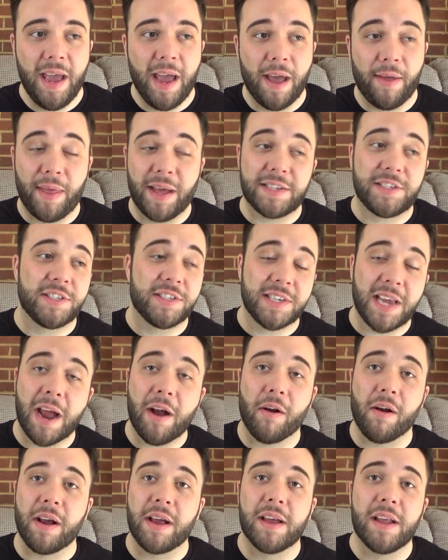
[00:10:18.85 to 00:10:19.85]
And that's
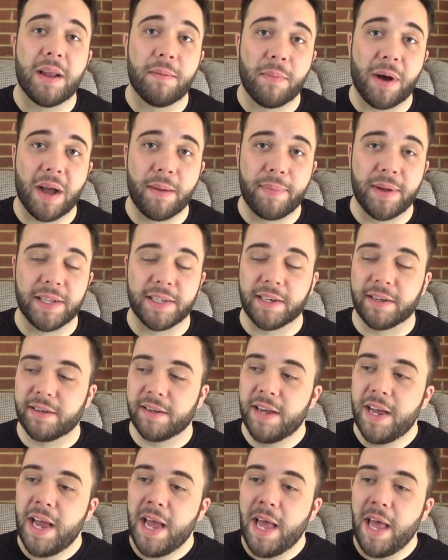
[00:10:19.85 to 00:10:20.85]
scary, in my
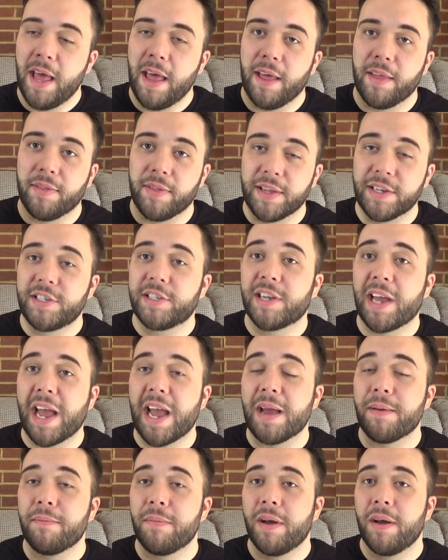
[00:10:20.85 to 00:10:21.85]
opinion. This
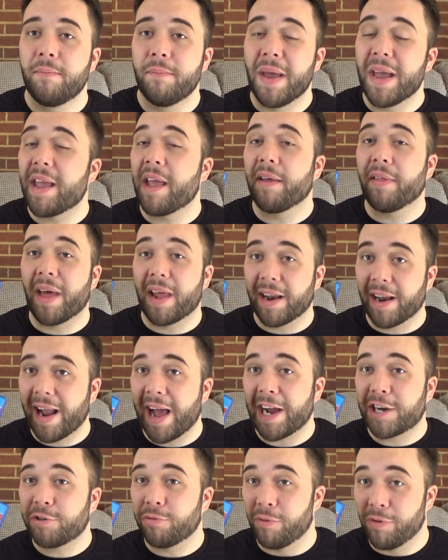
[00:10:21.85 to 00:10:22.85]
game, making that an
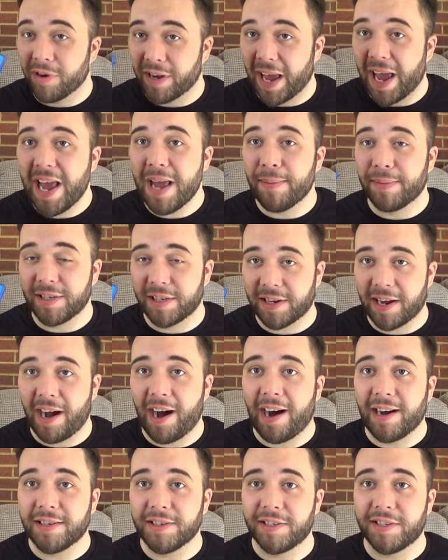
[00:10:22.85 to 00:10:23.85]
actual game as a
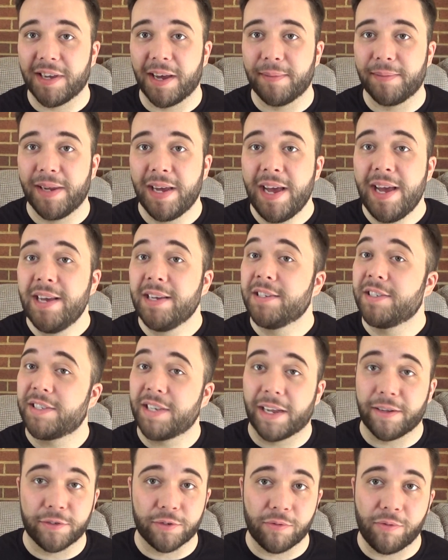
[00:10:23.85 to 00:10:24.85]
concept,
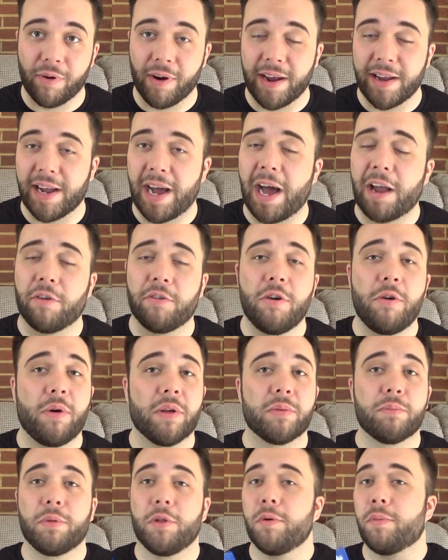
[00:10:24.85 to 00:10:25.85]
sounds great. I don't know
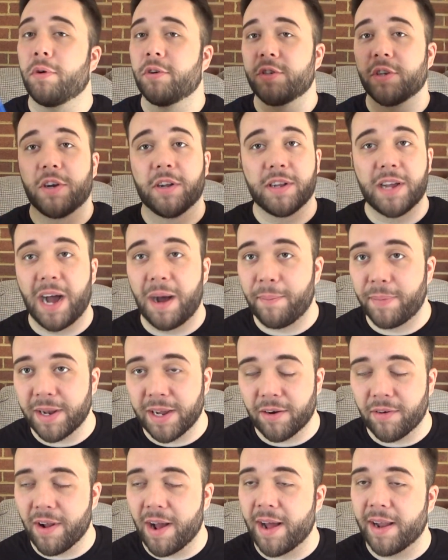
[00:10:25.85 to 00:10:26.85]
whether Bluebird's a good
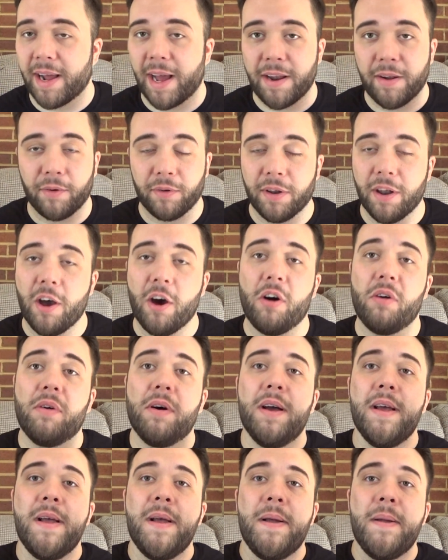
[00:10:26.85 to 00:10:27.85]
company or not, I don't
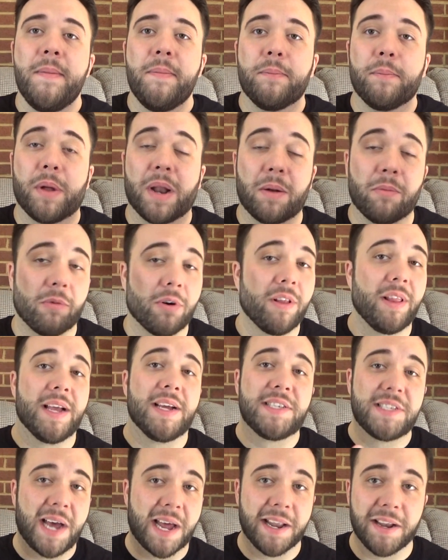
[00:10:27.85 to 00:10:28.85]
know, but I'm really
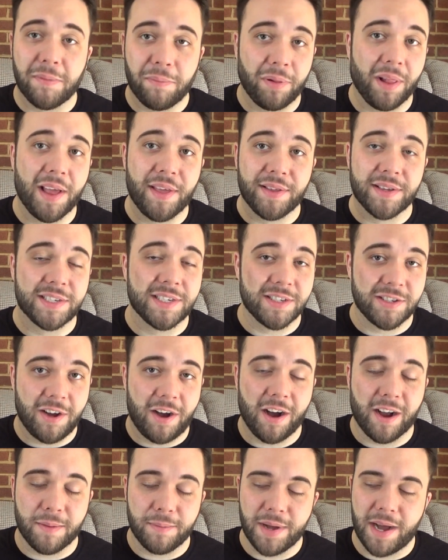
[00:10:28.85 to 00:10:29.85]
excited to play this and
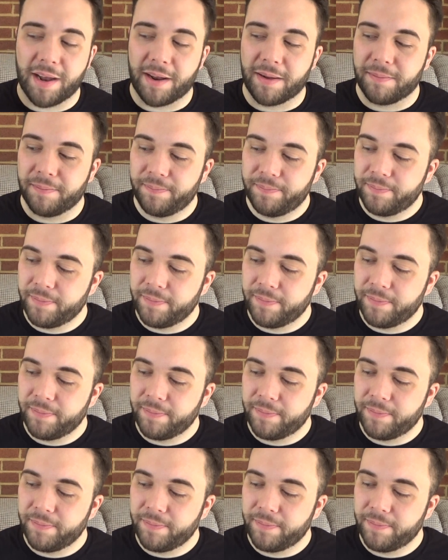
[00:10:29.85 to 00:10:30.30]
talk about it.